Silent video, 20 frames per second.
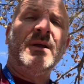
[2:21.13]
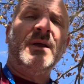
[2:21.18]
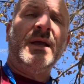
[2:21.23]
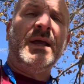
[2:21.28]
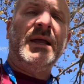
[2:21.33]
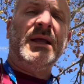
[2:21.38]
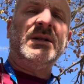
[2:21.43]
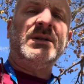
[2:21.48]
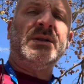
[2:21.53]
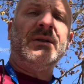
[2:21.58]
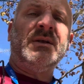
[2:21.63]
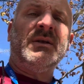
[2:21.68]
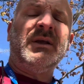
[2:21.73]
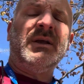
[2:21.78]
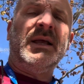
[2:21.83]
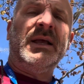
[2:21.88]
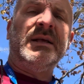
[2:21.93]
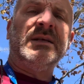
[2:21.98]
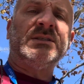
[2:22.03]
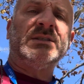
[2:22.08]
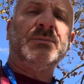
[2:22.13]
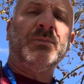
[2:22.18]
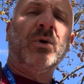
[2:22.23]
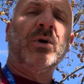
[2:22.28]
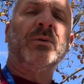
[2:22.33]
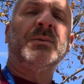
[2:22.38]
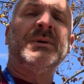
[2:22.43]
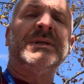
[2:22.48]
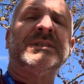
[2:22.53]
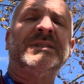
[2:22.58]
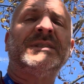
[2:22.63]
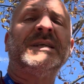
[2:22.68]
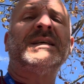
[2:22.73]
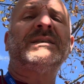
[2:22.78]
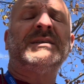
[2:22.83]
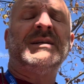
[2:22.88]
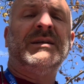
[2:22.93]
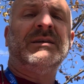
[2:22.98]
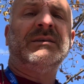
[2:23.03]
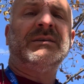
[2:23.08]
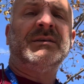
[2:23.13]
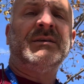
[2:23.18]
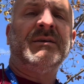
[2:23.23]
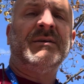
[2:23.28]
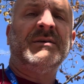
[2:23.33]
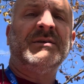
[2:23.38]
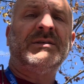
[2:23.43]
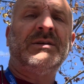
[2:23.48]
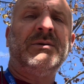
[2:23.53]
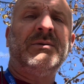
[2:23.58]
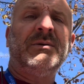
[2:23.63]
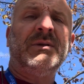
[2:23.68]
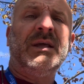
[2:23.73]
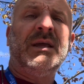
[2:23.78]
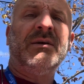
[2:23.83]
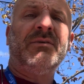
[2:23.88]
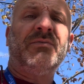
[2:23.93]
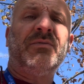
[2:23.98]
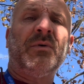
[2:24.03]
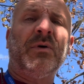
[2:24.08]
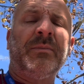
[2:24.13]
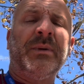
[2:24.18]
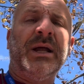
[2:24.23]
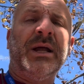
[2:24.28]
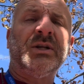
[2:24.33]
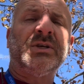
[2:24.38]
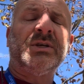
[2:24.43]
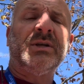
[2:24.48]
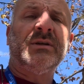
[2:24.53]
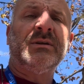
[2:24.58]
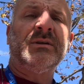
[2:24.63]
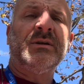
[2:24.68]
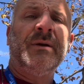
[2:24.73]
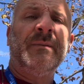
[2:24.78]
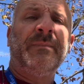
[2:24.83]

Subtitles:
it is more resistant to the aforementioned